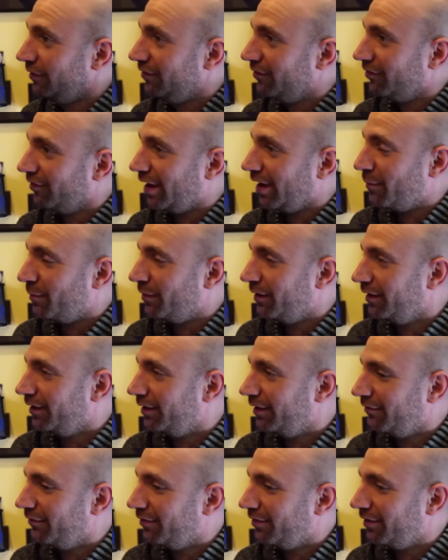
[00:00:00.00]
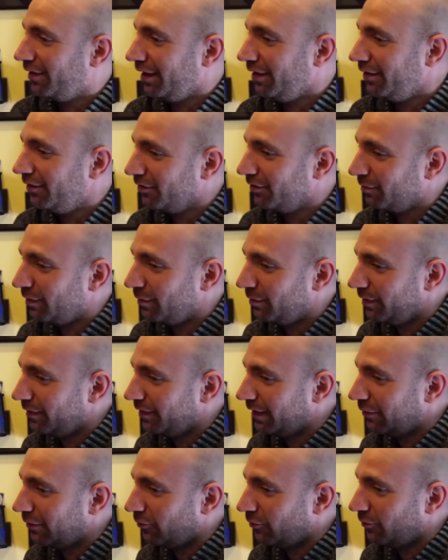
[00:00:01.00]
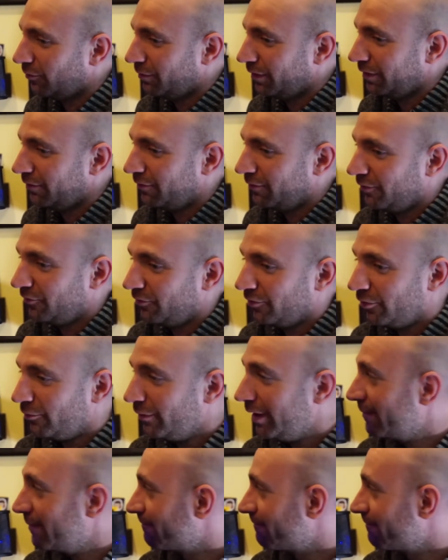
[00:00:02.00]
that are happening and everything else, maybe that won't be very far away.